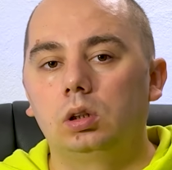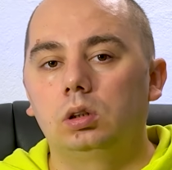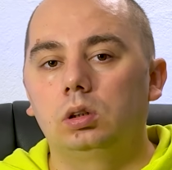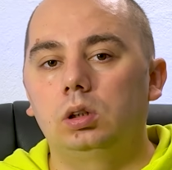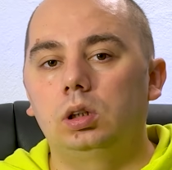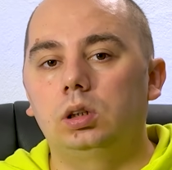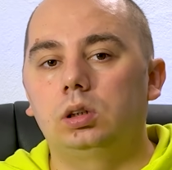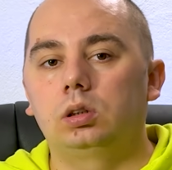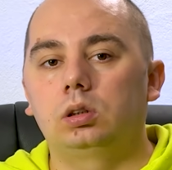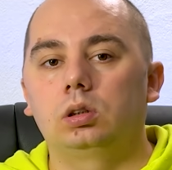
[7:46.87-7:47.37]

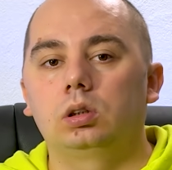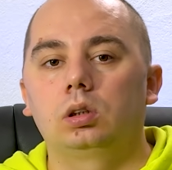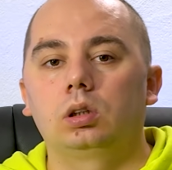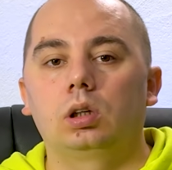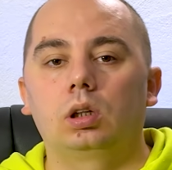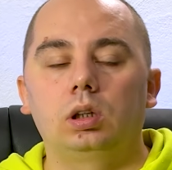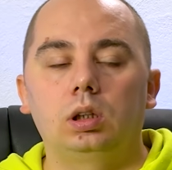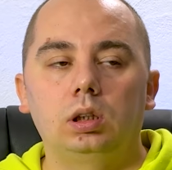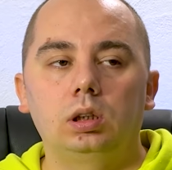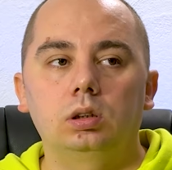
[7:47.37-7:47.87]
It's
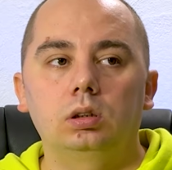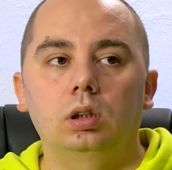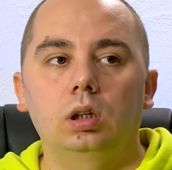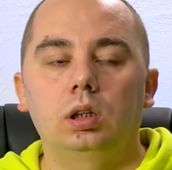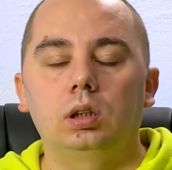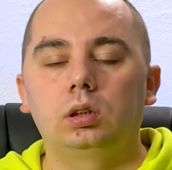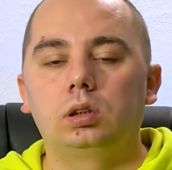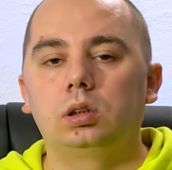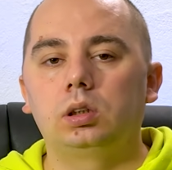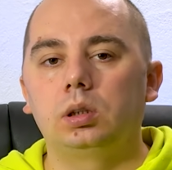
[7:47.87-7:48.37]
clean
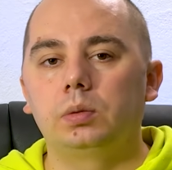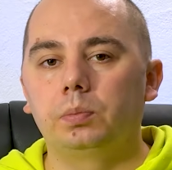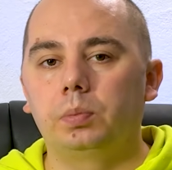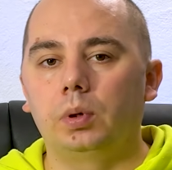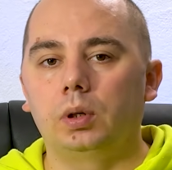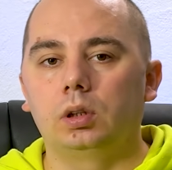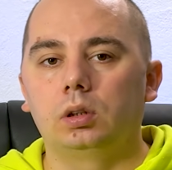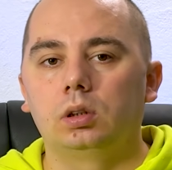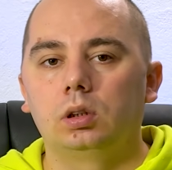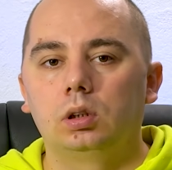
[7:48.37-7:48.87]
and
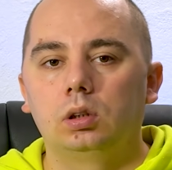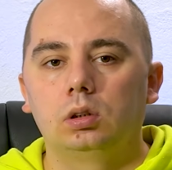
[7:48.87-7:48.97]
simple.